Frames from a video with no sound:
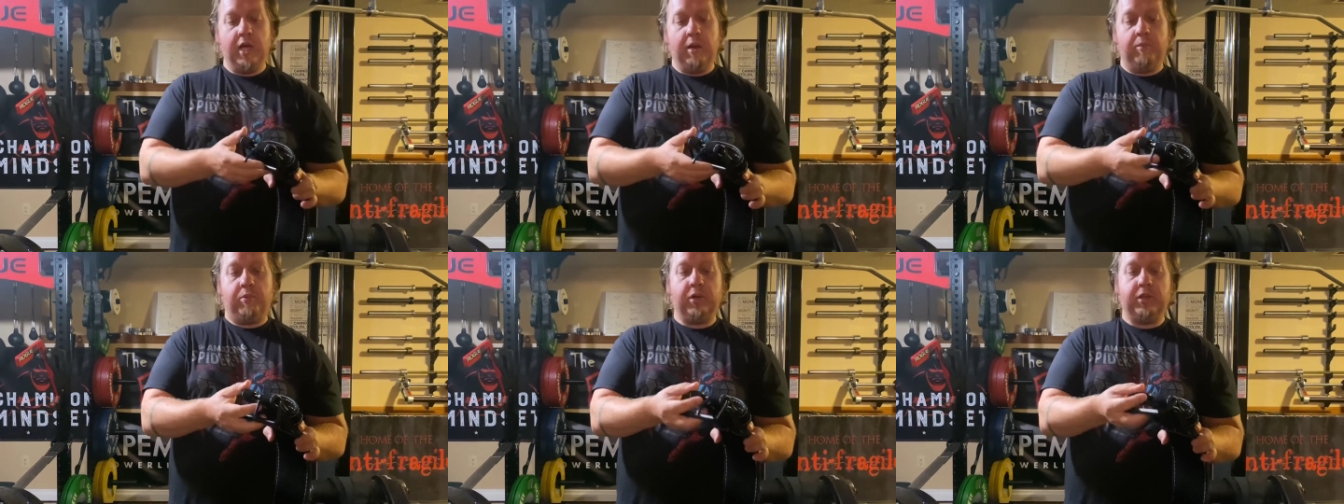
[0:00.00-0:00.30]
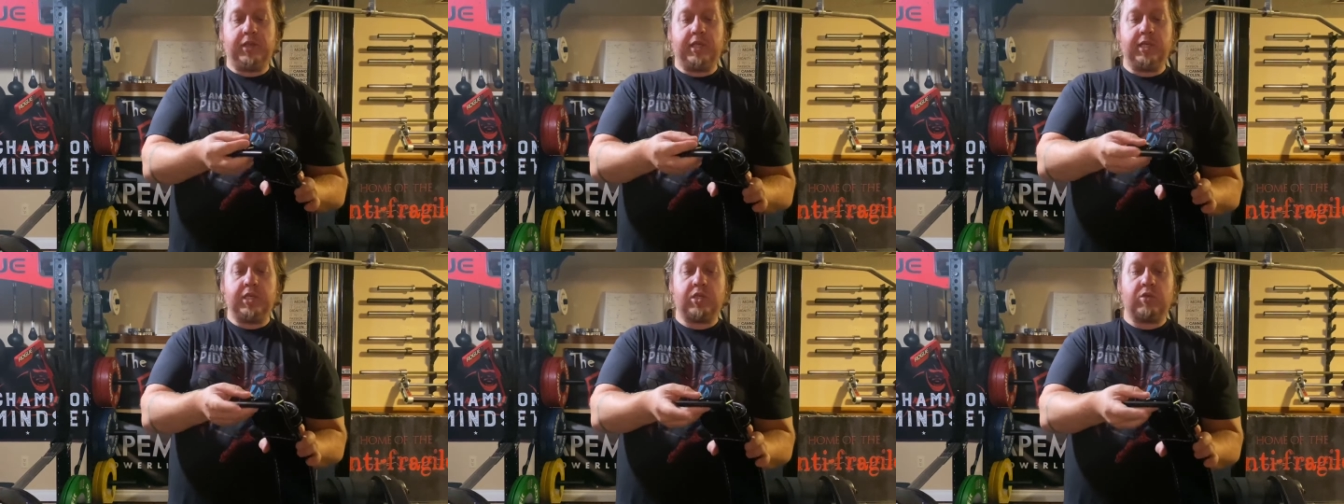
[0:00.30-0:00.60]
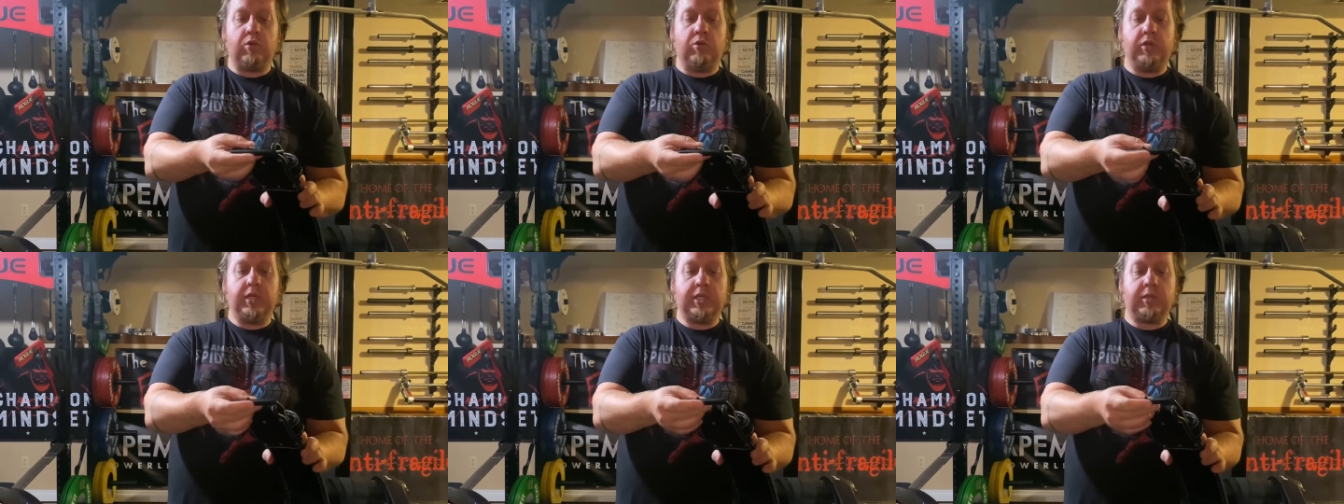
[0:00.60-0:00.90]
put this
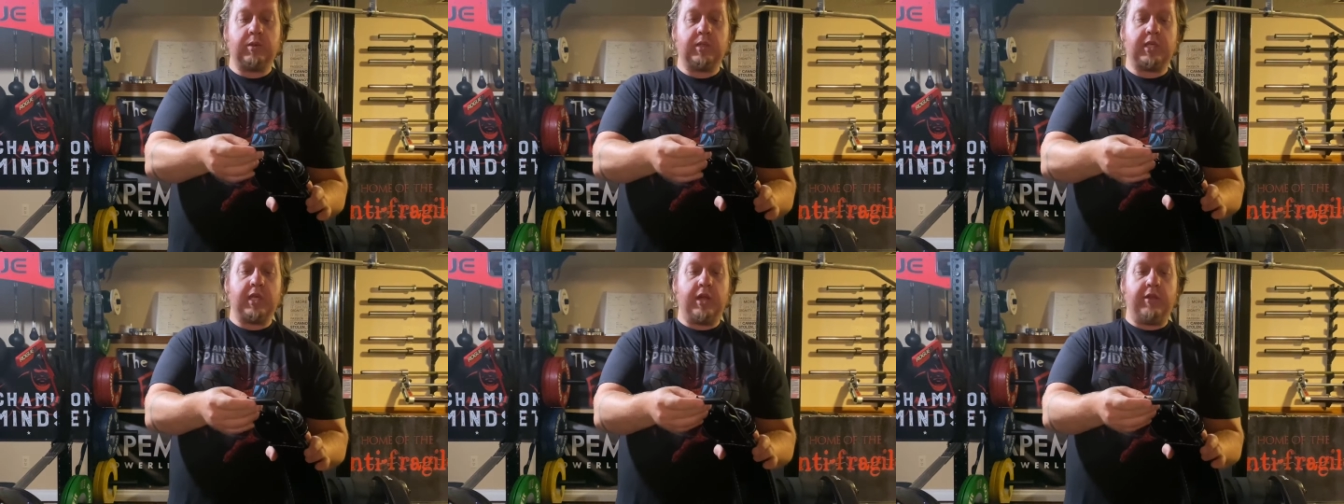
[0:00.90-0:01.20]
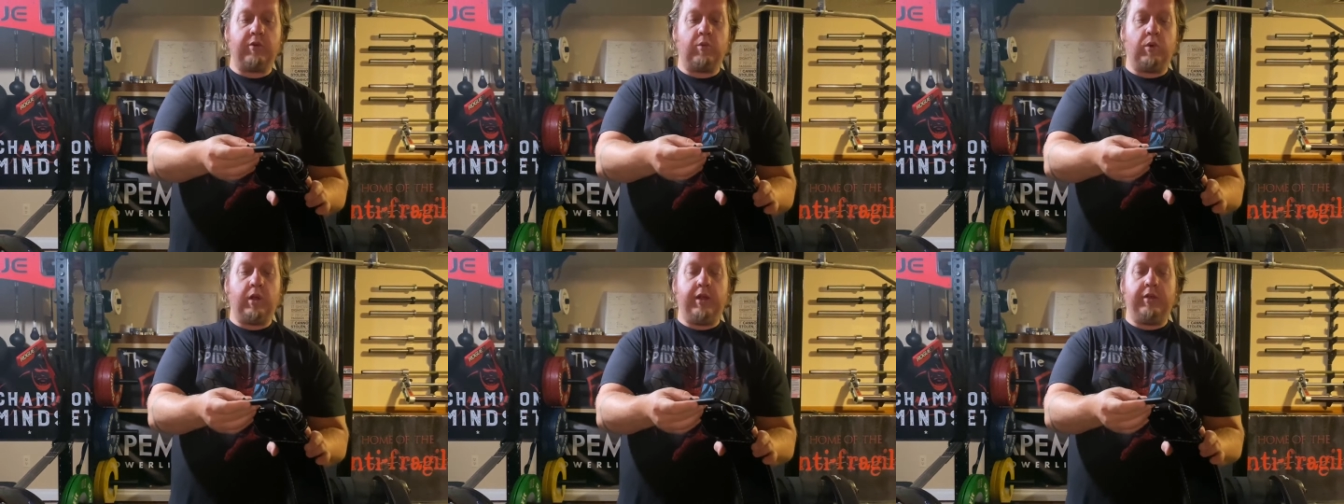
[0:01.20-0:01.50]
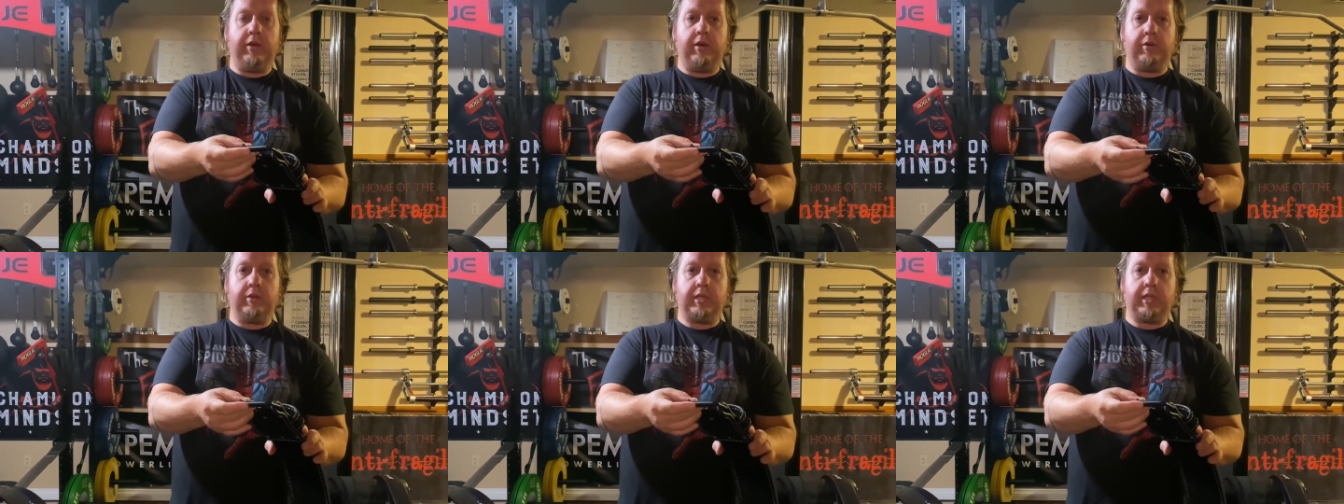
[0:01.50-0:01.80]
through. This was another one of
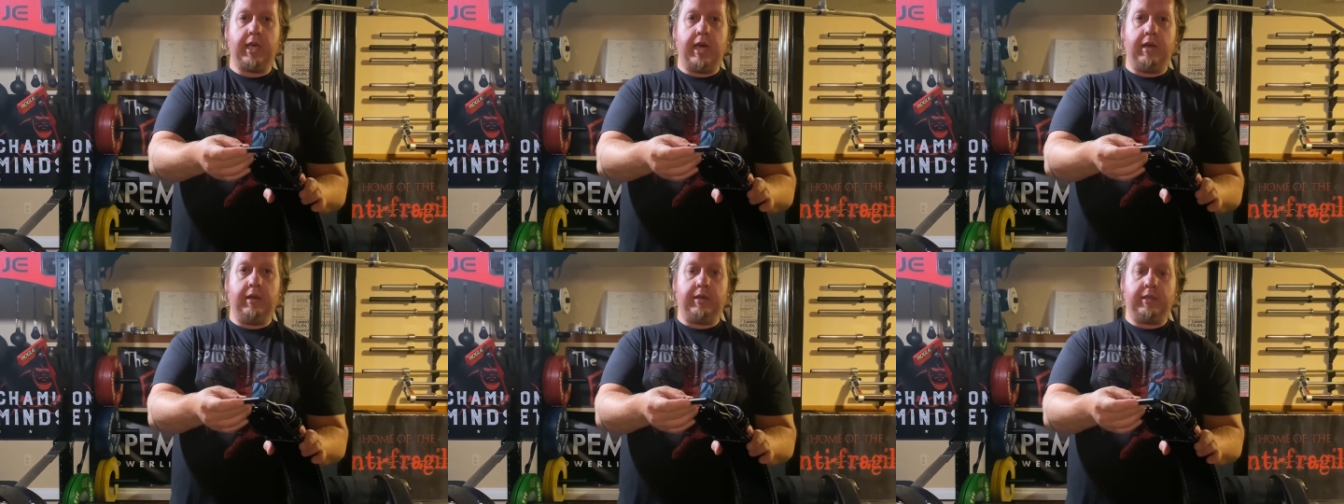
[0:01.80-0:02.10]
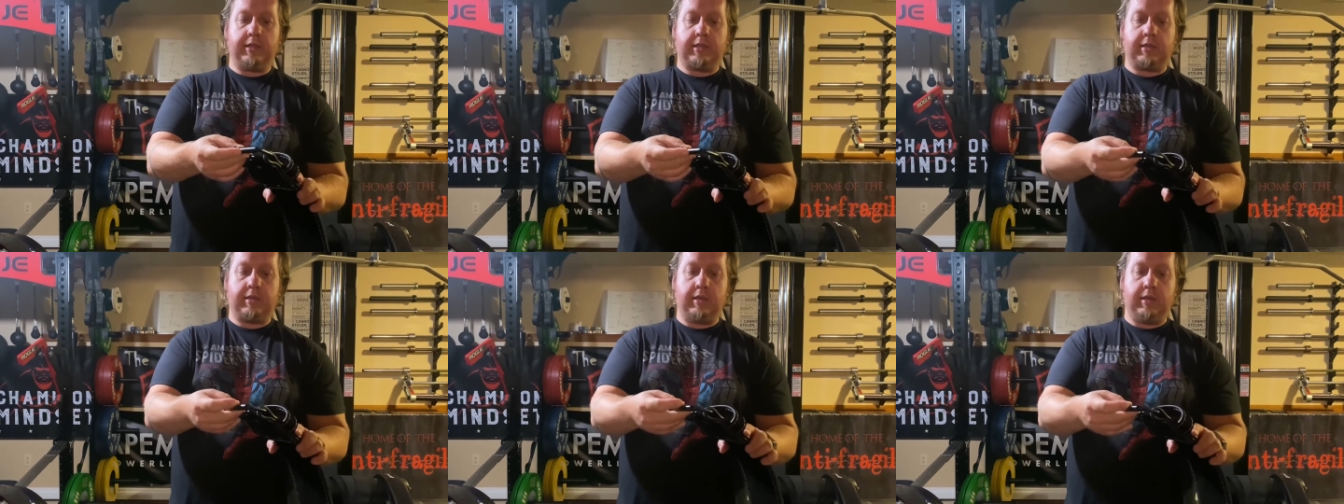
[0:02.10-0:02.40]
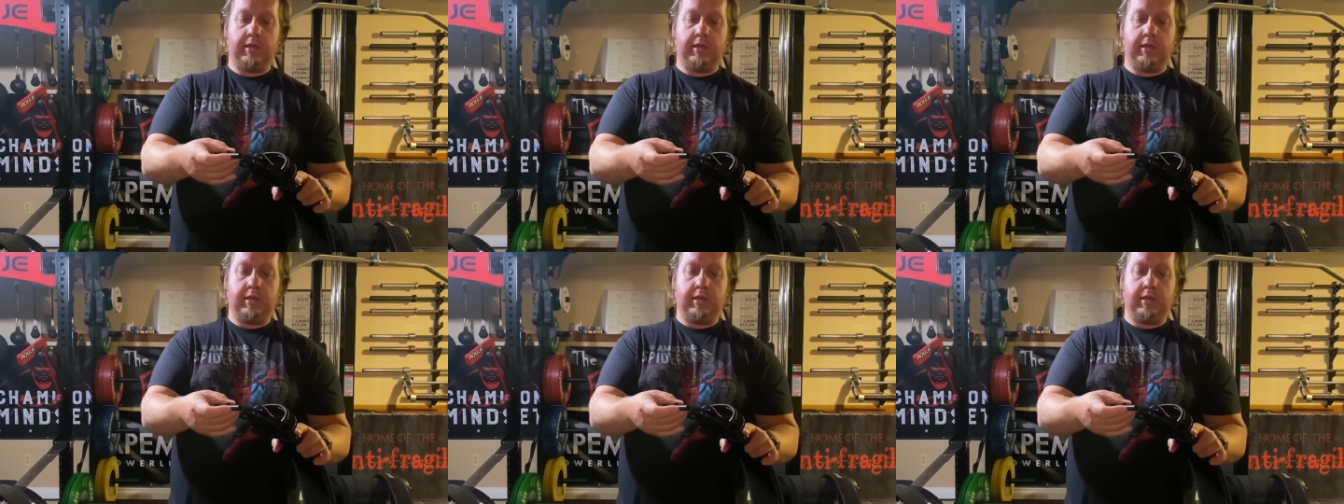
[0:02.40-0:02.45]
their sales.